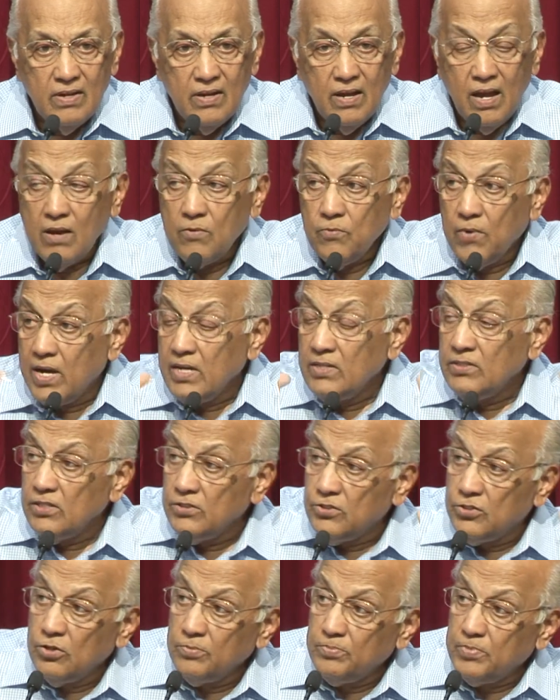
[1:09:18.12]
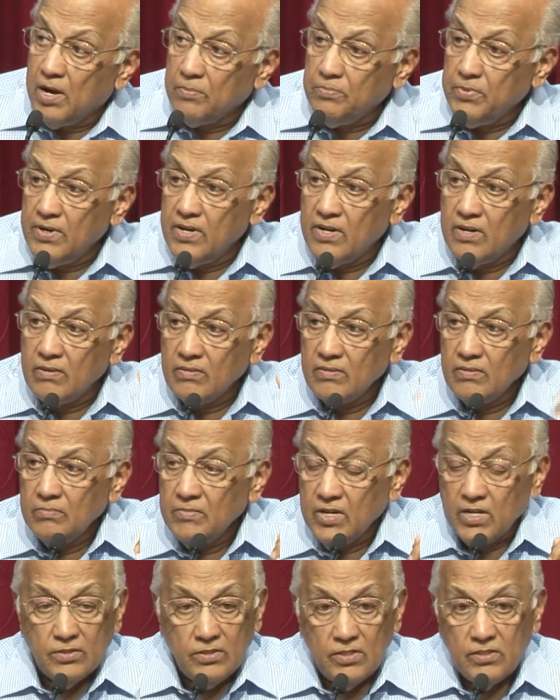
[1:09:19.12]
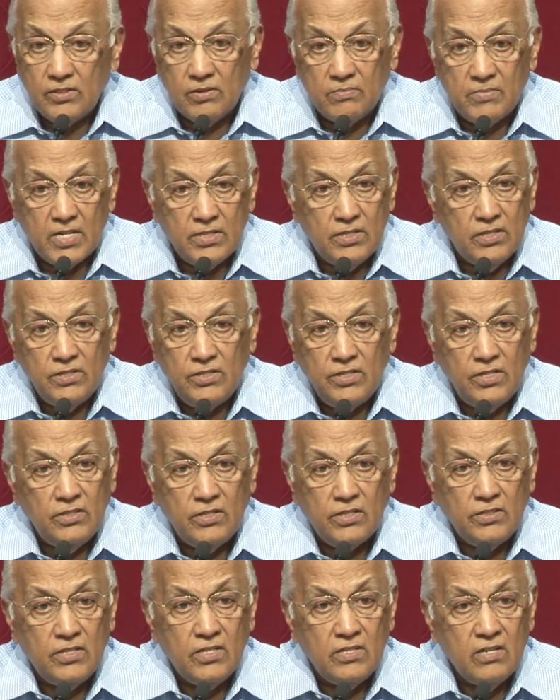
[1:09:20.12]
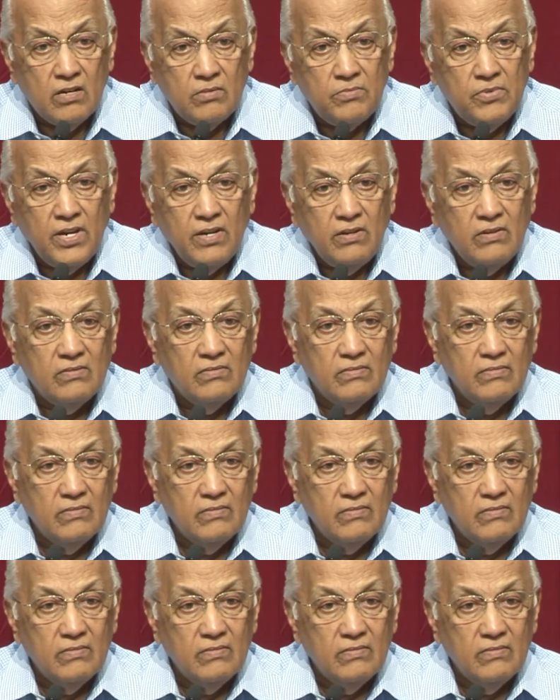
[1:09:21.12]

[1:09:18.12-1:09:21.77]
And why is it so popular? Because it's a message Jesus did not bring.